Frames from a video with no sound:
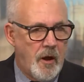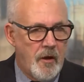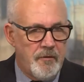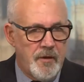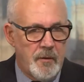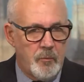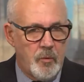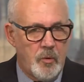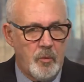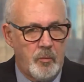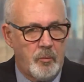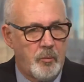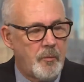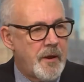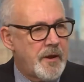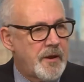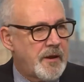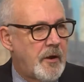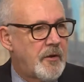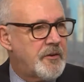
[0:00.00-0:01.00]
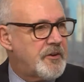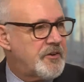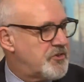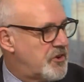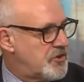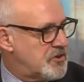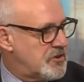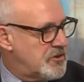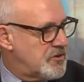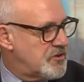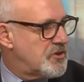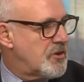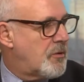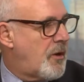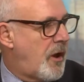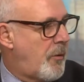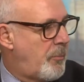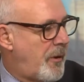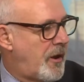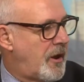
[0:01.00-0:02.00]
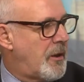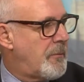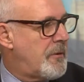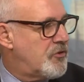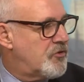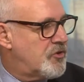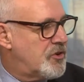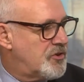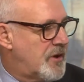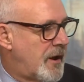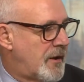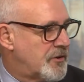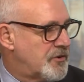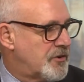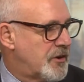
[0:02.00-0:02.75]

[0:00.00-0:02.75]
and then we'll make our decision as to our parliamentary tactics.